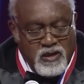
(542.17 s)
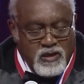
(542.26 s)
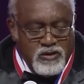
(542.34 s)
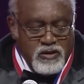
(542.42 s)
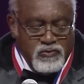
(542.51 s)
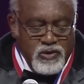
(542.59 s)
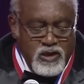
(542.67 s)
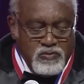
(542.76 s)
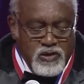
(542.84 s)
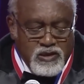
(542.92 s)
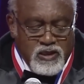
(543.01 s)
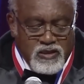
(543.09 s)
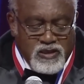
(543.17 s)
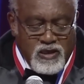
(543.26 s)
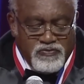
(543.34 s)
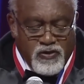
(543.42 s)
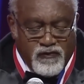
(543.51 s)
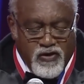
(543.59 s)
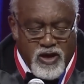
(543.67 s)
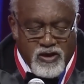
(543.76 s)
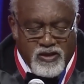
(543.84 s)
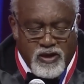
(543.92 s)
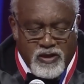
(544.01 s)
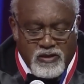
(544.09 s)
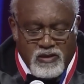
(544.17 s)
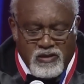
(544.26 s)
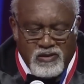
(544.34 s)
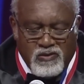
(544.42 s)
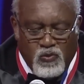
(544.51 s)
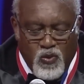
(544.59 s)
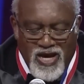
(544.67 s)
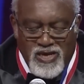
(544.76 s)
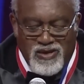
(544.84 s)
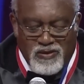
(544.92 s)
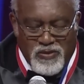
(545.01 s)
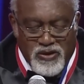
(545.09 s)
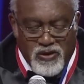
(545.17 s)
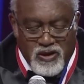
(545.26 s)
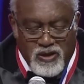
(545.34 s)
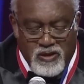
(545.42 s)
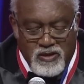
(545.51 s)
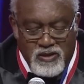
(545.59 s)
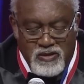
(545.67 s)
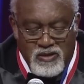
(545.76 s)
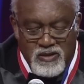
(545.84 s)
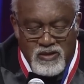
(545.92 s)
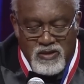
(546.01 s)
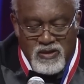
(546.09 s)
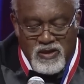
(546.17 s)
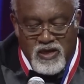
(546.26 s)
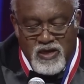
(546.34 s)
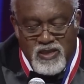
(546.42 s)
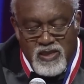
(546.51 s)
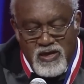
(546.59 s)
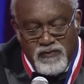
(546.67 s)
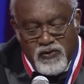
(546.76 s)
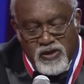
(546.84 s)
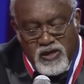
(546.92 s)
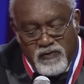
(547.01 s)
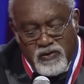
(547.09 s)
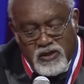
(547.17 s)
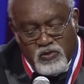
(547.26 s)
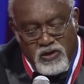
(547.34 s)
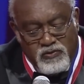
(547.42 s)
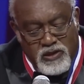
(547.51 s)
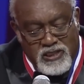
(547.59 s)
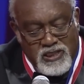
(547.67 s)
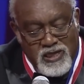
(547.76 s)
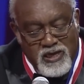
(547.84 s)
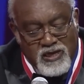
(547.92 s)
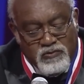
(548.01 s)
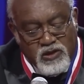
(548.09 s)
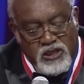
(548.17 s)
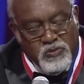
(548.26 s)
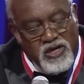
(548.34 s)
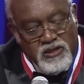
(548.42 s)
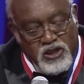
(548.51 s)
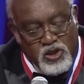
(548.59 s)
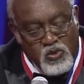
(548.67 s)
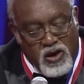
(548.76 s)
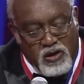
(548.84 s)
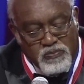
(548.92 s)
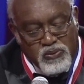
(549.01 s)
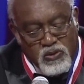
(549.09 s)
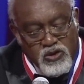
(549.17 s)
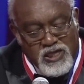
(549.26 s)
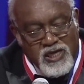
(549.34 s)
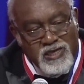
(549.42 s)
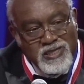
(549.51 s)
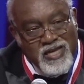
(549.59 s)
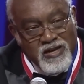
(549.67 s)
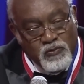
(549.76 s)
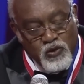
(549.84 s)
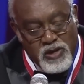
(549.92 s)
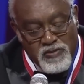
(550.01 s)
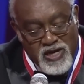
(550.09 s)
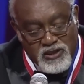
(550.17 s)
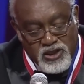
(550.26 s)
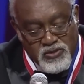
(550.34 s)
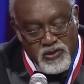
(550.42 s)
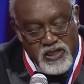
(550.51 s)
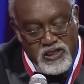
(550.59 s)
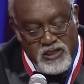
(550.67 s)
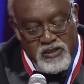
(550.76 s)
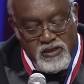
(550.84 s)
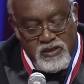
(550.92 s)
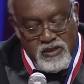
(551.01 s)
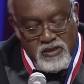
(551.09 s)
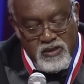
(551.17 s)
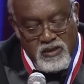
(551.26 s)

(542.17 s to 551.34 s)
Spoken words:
then we must accept the fact that white America can never give us what we seek in response to our protests and remonstrations.